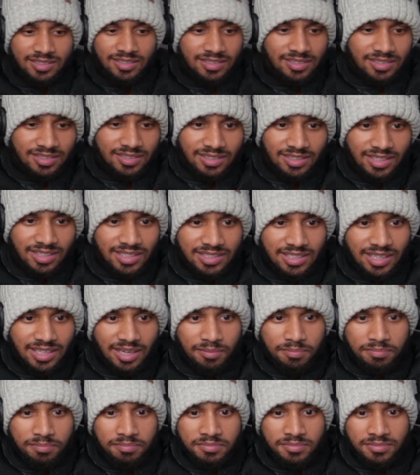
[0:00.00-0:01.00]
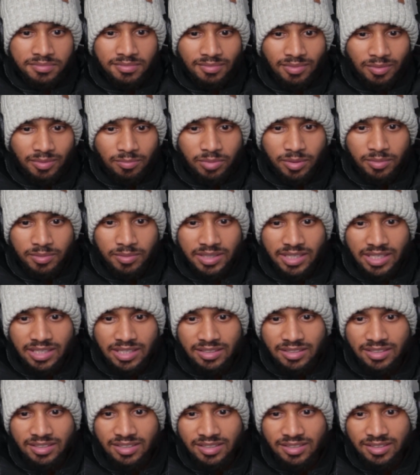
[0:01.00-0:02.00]
That's cap probably
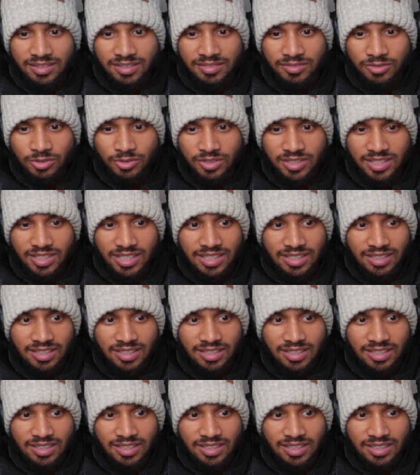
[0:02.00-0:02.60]
rented it for a day.